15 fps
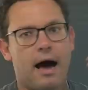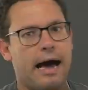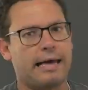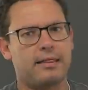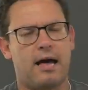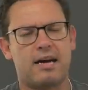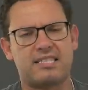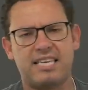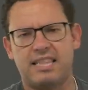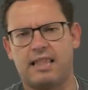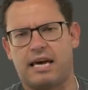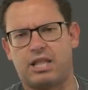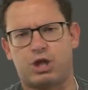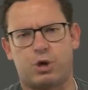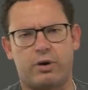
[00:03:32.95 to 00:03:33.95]
I locked in
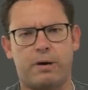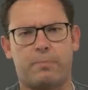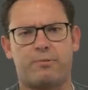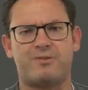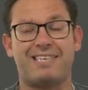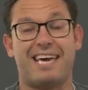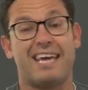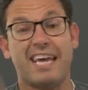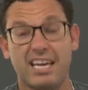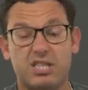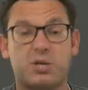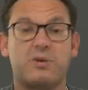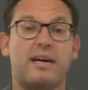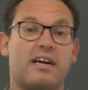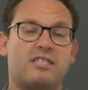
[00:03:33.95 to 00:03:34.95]
like 30%. It
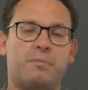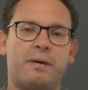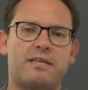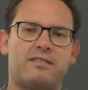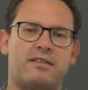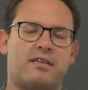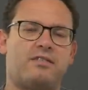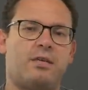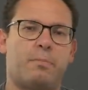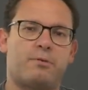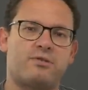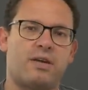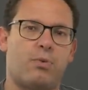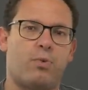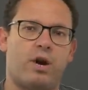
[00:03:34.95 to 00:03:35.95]
turned out to be a
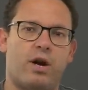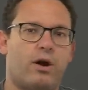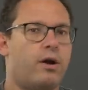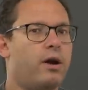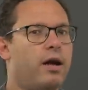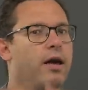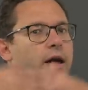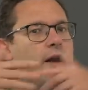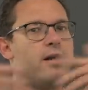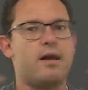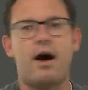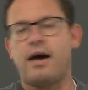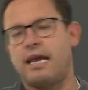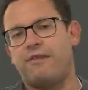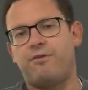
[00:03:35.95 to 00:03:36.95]
60% winner.
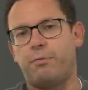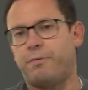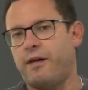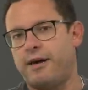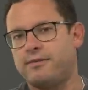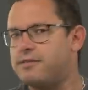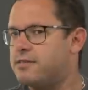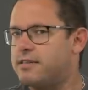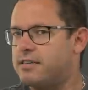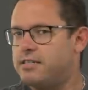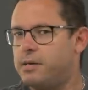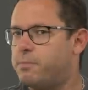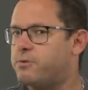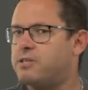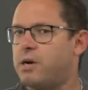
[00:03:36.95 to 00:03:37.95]
Not every play is a
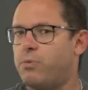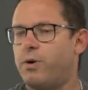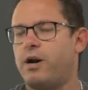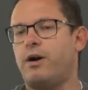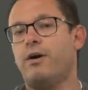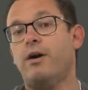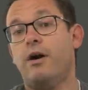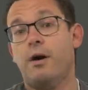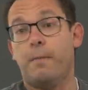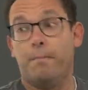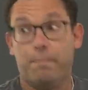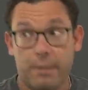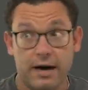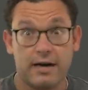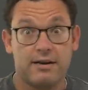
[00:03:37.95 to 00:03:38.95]
60% winner,
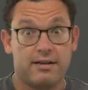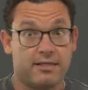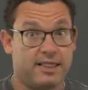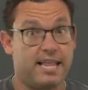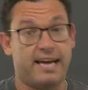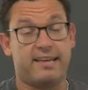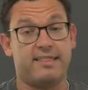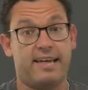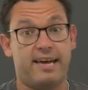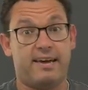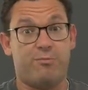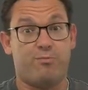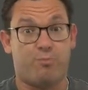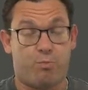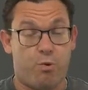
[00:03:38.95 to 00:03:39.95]
but
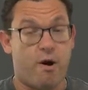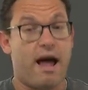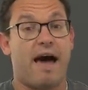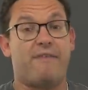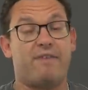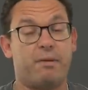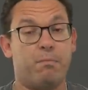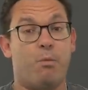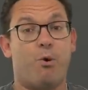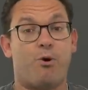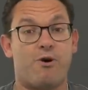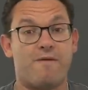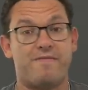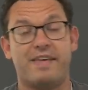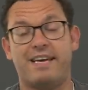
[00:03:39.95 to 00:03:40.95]
lately we're having
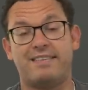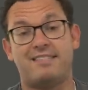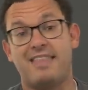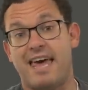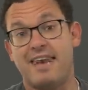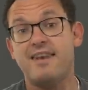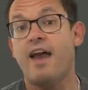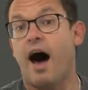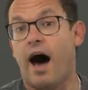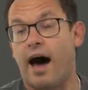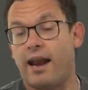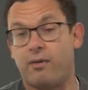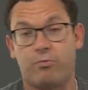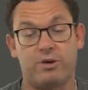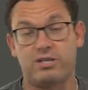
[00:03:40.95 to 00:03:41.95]
more of these than
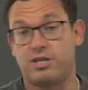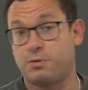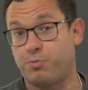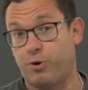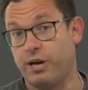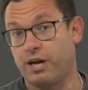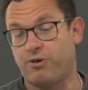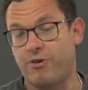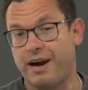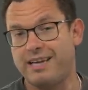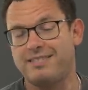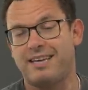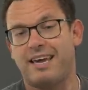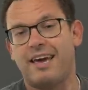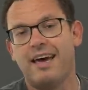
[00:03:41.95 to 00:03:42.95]
not, which is pretty
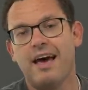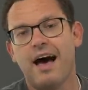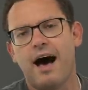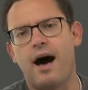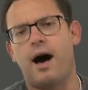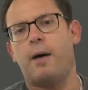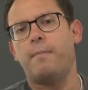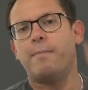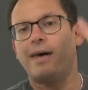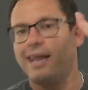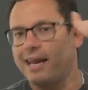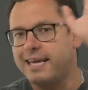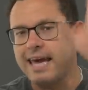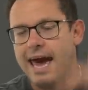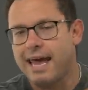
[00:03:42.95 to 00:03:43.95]
crazy.
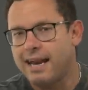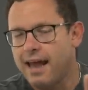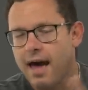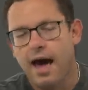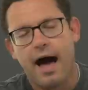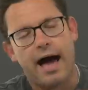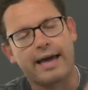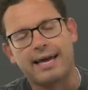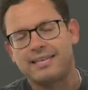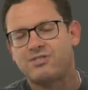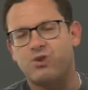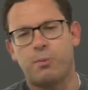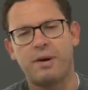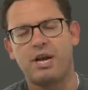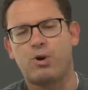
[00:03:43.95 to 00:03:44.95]
And again, I get
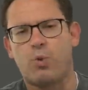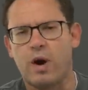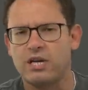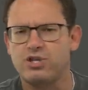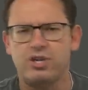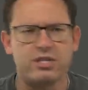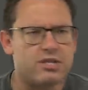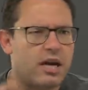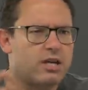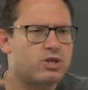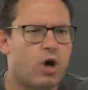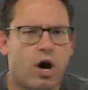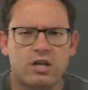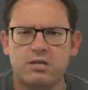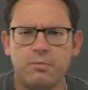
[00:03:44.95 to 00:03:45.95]
so many questions like,
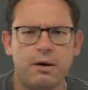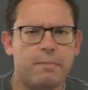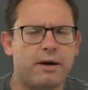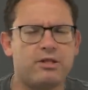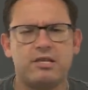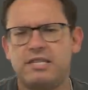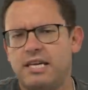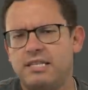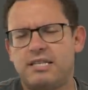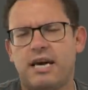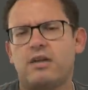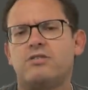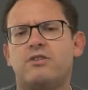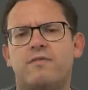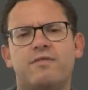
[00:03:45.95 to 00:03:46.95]
talk to me about the
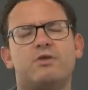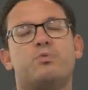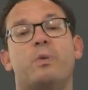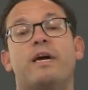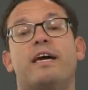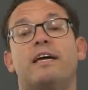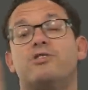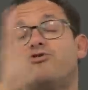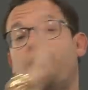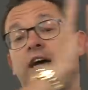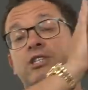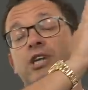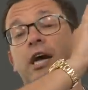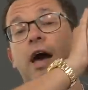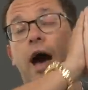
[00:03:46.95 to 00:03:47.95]
details of this weekend
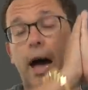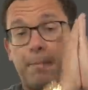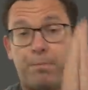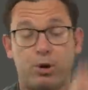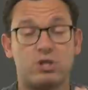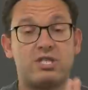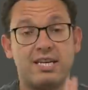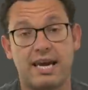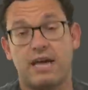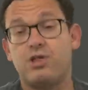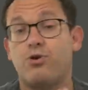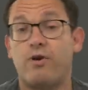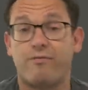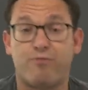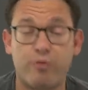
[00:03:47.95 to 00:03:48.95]
strategy. I put
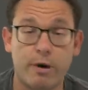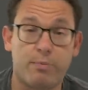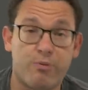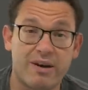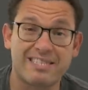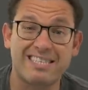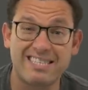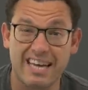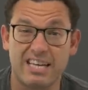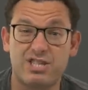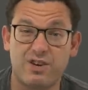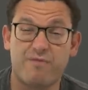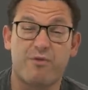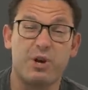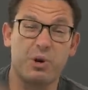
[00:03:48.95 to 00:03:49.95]
together a free
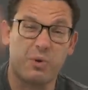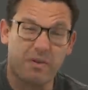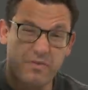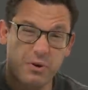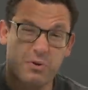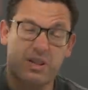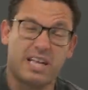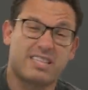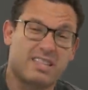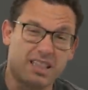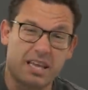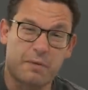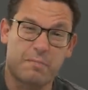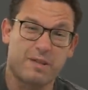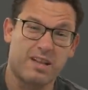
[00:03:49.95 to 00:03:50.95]
presentation for you if you click the
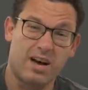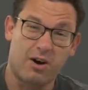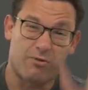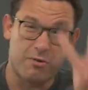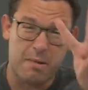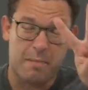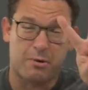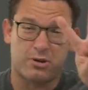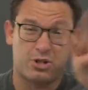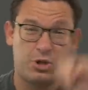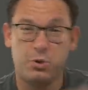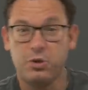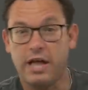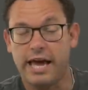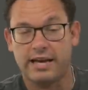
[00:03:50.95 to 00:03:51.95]
link below. Remember,
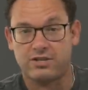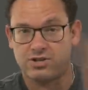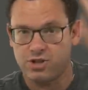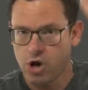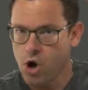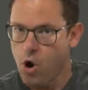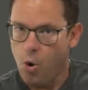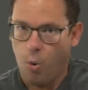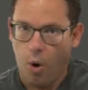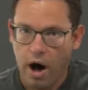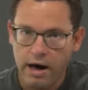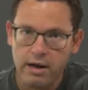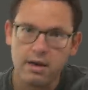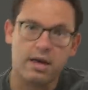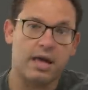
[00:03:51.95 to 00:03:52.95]
2 links.
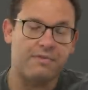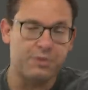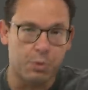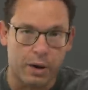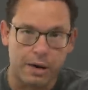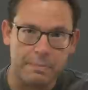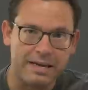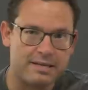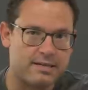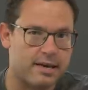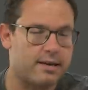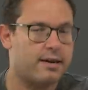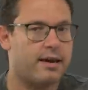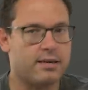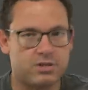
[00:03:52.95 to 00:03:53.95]
One, if you want to be a
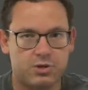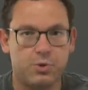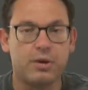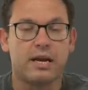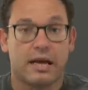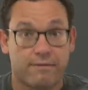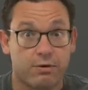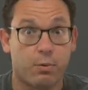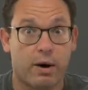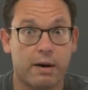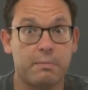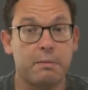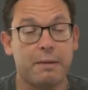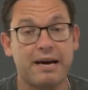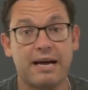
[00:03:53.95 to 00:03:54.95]
dedicated student, if you want
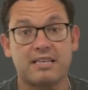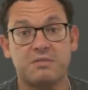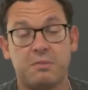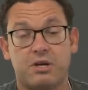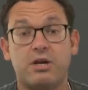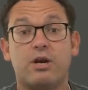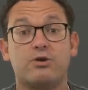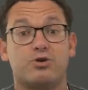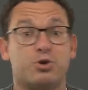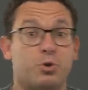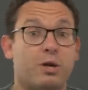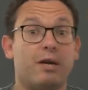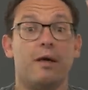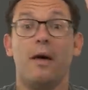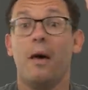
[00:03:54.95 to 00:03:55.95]
to be my next millionaire
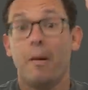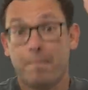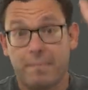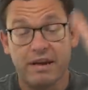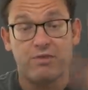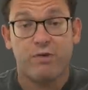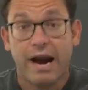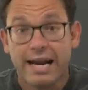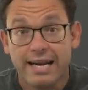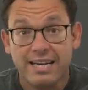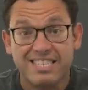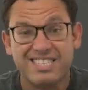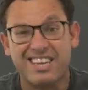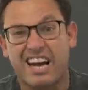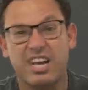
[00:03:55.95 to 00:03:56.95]
student, be ready
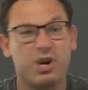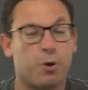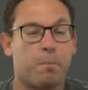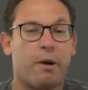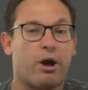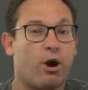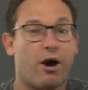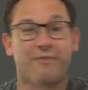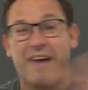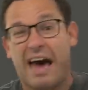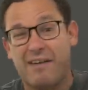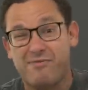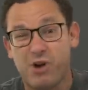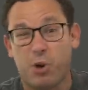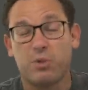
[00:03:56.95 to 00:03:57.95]
to study your butt off,
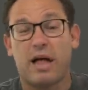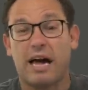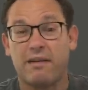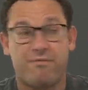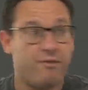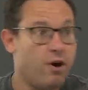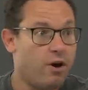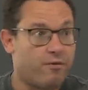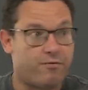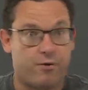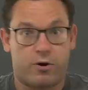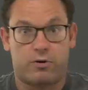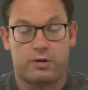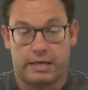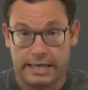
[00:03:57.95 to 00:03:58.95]
have no life
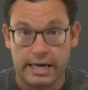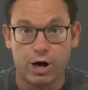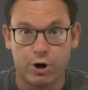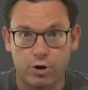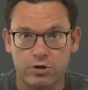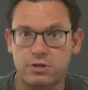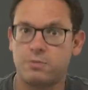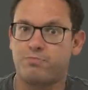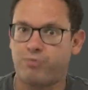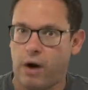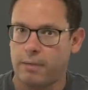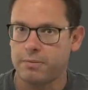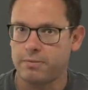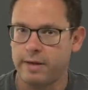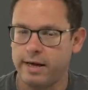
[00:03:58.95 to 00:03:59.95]
for years,
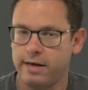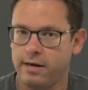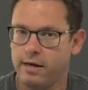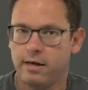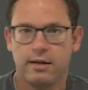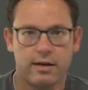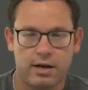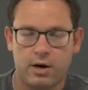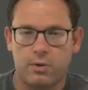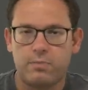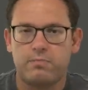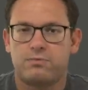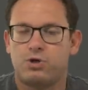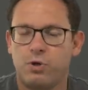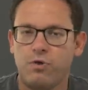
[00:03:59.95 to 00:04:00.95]
probably.
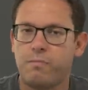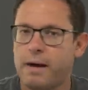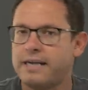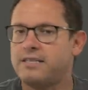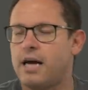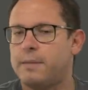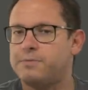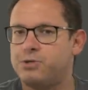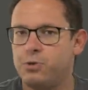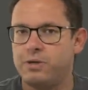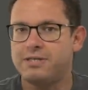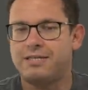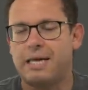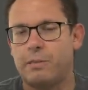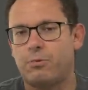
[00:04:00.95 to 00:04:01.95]
2 of my top
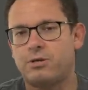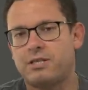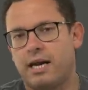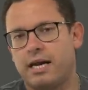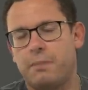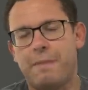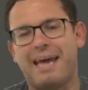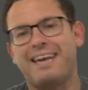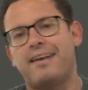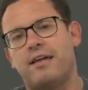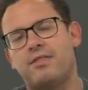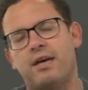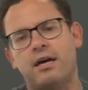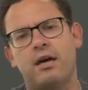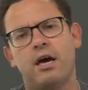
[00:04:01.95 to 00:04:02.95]
students, Tim Grittani, made
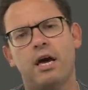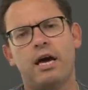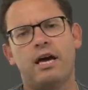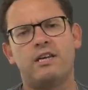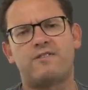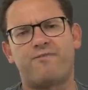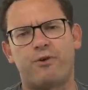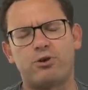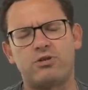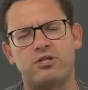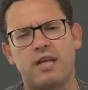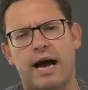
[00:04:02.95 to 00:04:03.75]
nothing his first